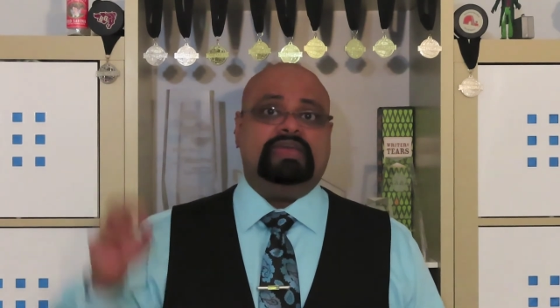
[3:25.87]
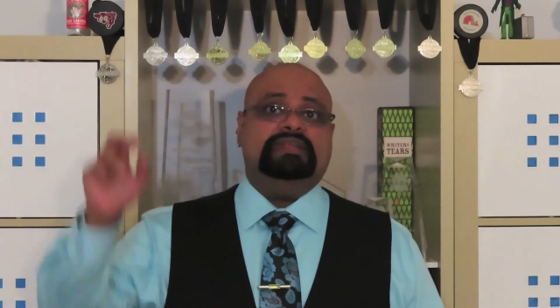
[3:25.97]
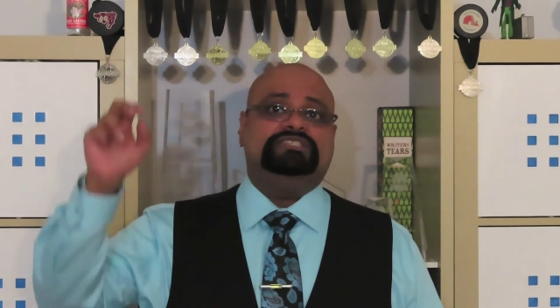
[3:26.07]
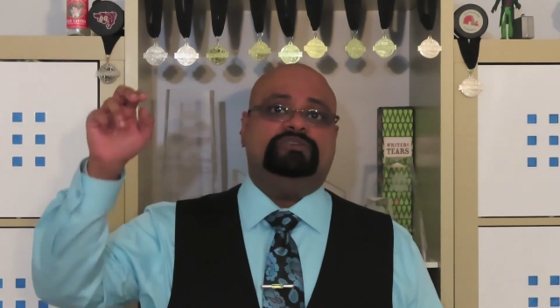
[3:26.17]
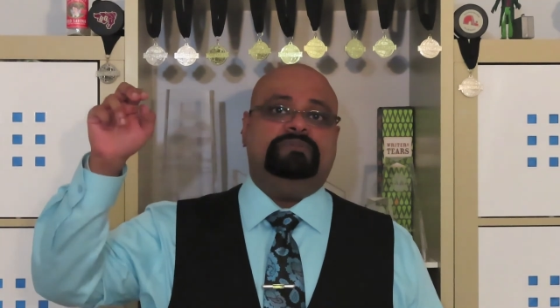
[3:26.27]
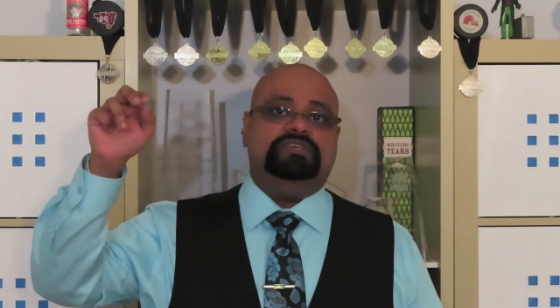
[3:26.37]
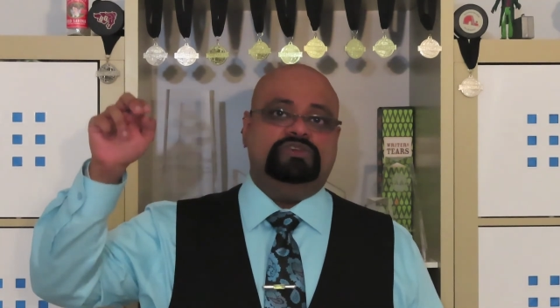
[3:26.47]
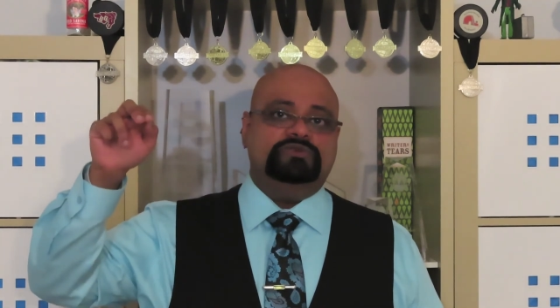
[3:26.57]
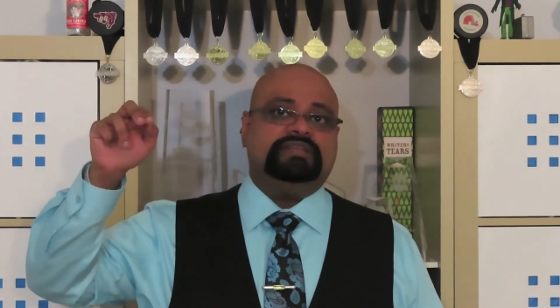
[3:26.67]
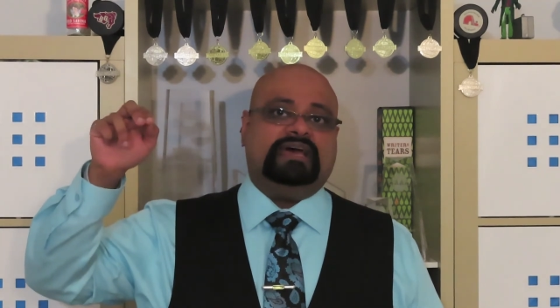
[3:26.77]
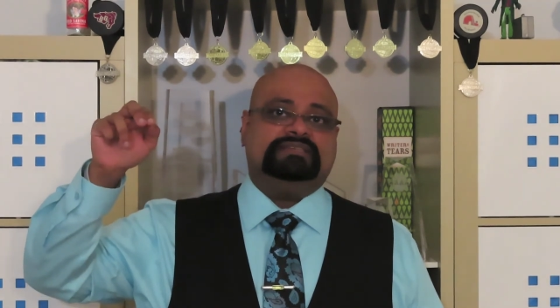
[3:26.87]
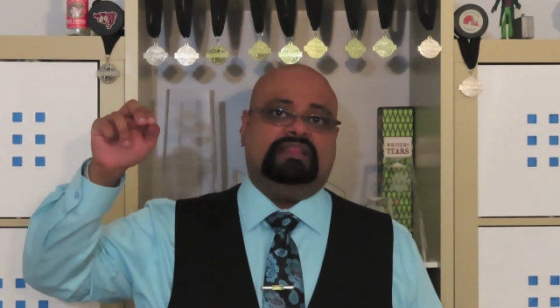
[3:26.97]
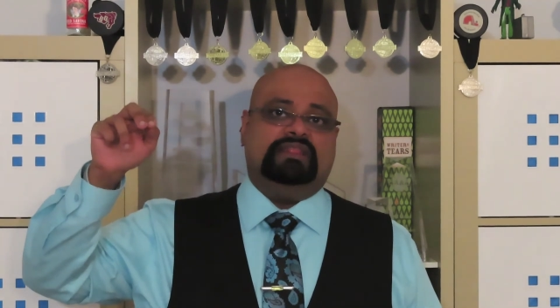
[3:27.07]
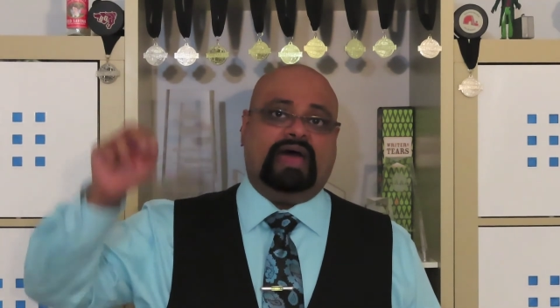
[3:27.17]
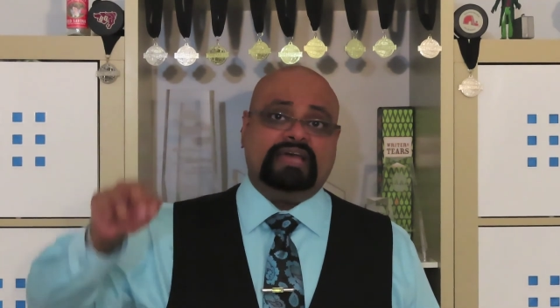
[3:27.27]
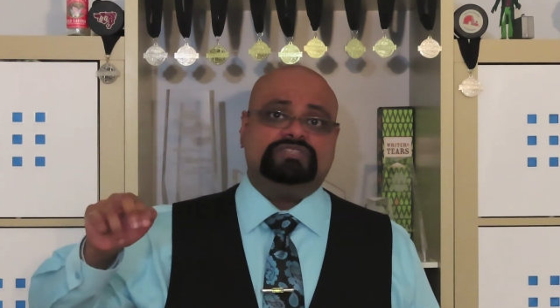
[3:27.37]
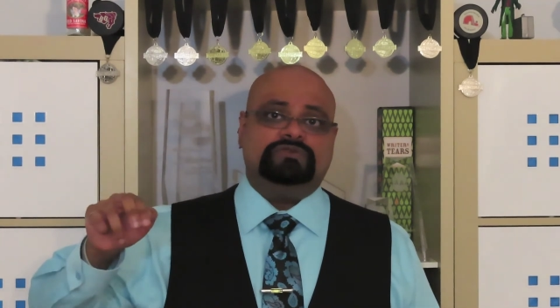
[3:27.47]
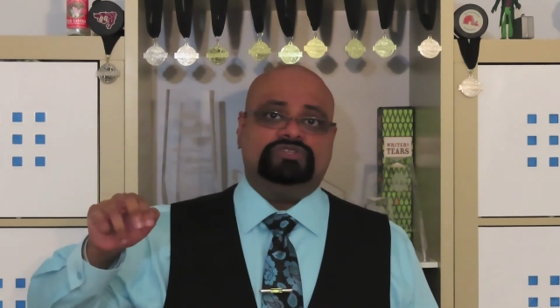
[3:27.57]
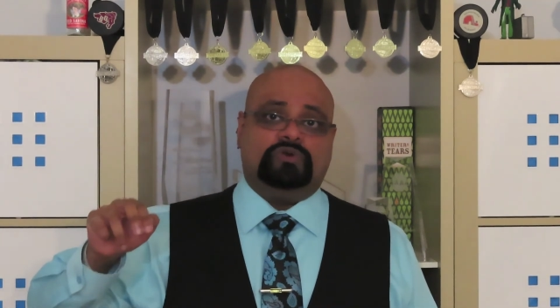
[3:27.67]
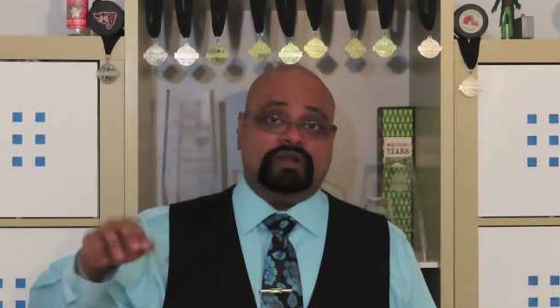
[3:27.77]
It is to be used as a last
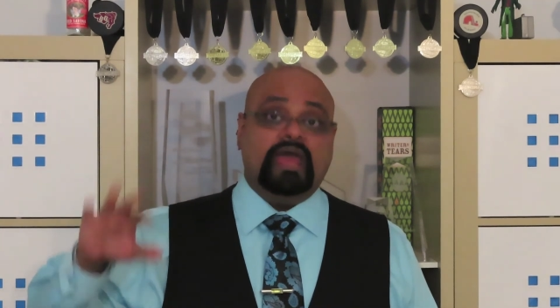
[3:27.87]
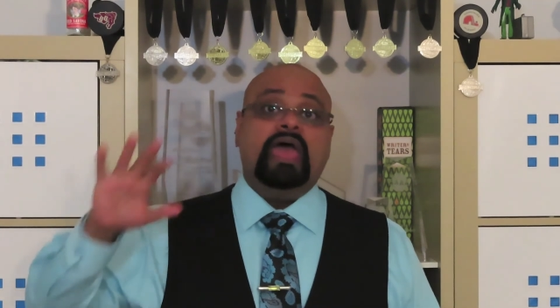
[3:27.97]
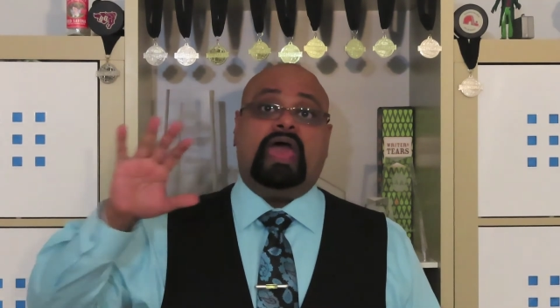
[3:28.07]
resort,